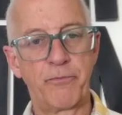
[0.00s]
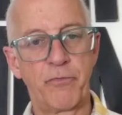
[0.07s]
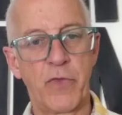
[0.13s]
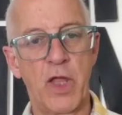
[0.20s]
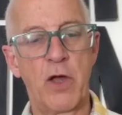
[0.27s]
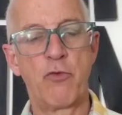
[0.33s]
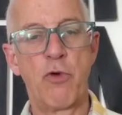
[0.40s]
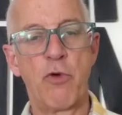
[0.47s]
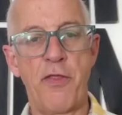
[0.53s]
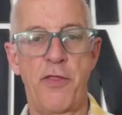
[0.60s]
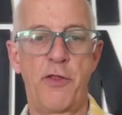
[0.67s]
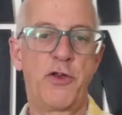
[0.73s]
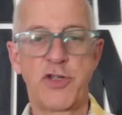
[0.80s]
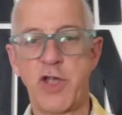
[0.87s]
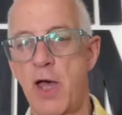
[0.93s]
rather
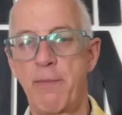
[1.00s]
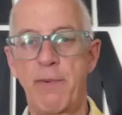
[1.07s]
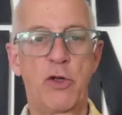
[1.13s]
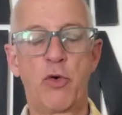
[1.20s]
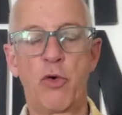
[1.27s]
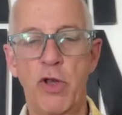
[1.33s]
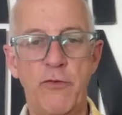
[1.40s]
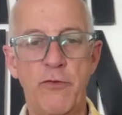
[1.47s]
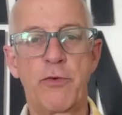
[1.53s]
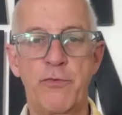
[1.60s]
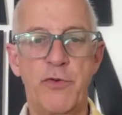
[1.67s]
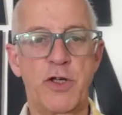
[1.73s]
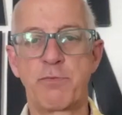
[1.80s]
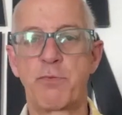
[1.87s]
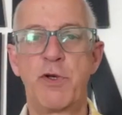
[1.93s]
than typing it all in from
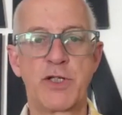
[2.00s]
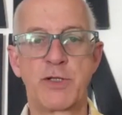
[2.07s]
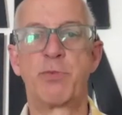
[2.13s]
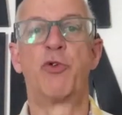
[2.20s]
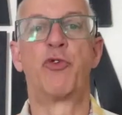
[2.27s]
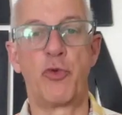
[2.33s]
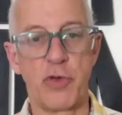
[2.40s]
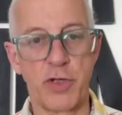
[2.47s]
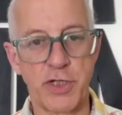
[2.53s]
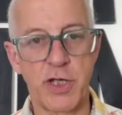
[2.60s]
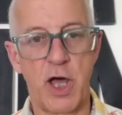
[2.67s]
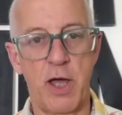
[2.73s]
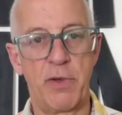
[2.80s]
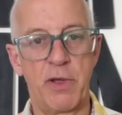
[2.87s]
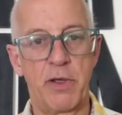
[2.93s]
first principles all the
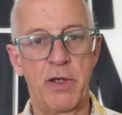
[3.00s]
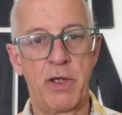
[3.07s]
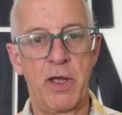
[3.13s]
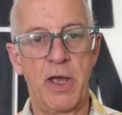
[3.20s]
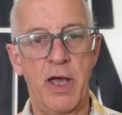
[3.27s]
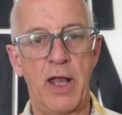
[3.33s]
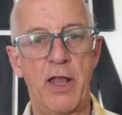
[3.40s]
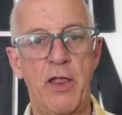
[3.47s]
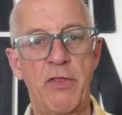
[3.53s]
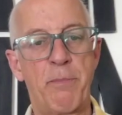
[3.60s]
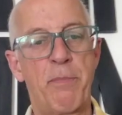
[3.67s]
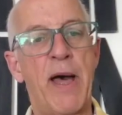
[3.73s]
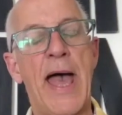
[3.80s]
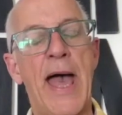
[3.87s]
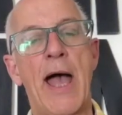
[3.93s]
time. And the
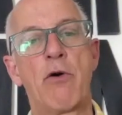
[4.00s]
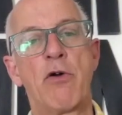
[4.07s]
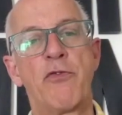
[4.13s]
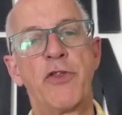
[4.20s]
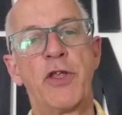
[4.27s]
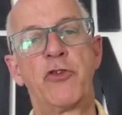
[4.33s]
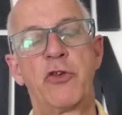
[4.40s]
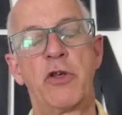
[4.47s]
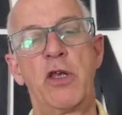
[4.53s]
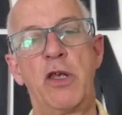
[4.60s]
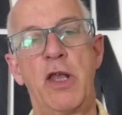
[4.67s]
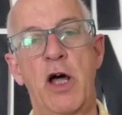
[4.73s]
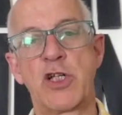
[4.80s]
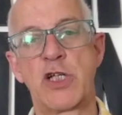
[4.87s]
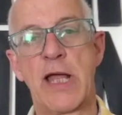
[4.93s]
power of these
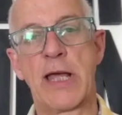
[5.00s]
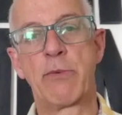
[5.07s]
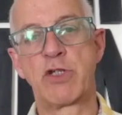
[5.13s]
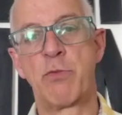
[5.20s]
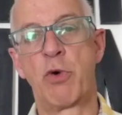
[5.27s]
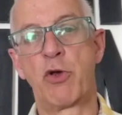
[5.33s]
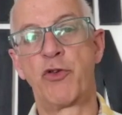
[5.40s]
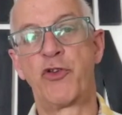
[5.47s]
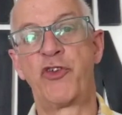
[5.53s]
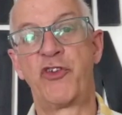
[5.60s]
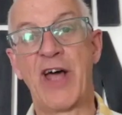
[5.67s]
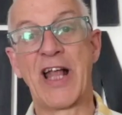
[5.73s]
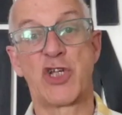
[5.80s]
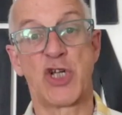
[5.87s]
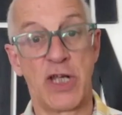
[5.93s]
large language models is
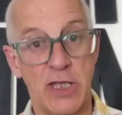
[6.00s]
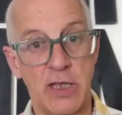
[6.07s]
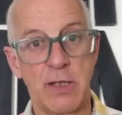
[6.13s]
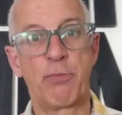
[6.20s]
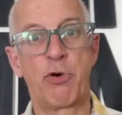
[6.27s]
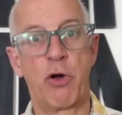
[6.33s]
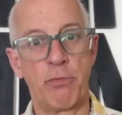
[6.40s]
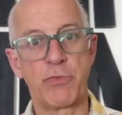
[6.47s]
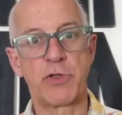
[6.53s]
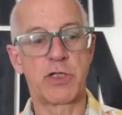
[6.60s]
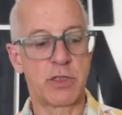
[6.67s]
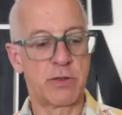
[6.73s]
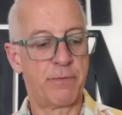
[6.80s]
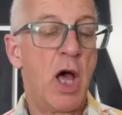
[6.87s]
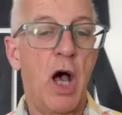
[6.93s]
actually in the
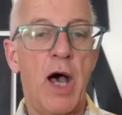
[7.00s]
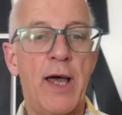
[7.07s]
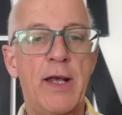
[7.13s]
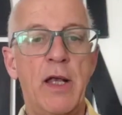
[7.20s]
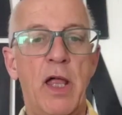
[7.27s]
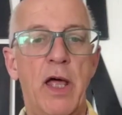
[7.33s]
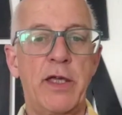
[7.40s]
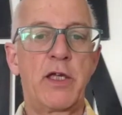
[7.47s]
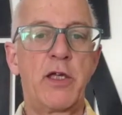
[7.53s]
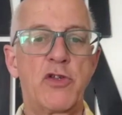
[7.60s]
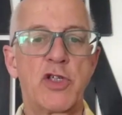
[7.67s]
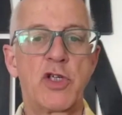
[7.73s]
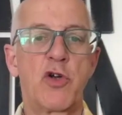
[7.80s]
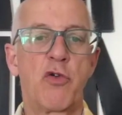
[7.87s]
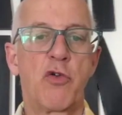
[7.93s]
prompts. I'd like you
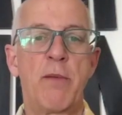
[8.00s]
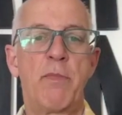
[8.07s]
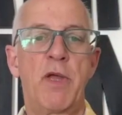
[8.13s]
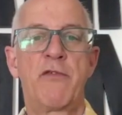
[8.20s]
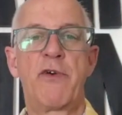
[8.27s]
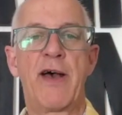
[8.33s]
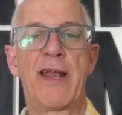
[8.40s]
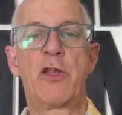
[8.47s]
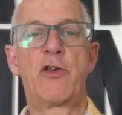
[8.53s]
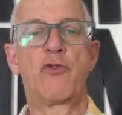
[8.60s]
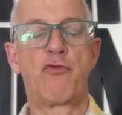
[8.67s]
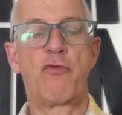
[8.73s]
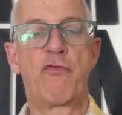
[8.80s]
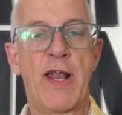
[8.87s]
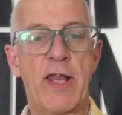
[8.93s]
to create me a
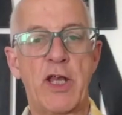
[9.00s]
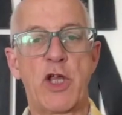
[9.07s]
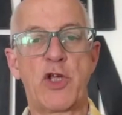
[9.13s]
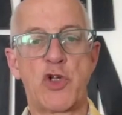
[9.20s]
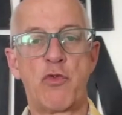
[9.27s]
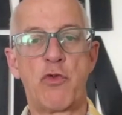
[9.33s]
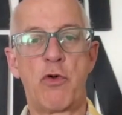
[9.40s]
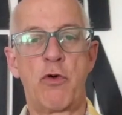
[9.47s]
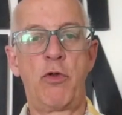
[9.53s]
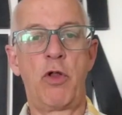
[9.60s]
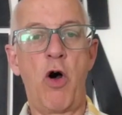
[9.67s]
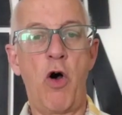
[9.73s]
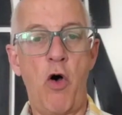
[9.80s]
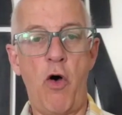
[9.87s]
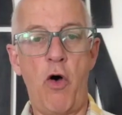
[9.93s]
validation rule
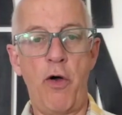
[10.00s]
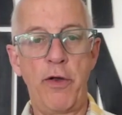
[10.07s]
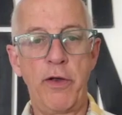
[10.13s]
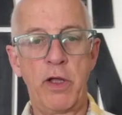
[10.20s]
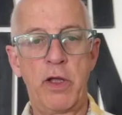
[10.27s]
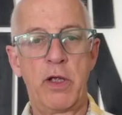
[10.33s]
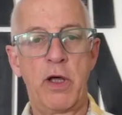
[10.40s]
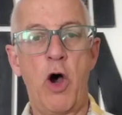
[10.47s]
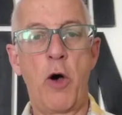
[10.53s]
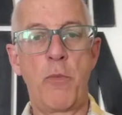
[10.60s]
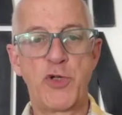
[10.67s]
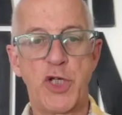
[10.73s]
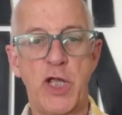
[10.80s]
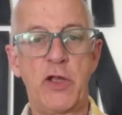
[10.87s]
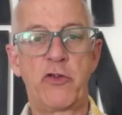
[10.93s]
on
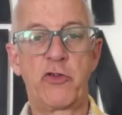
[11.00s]
object,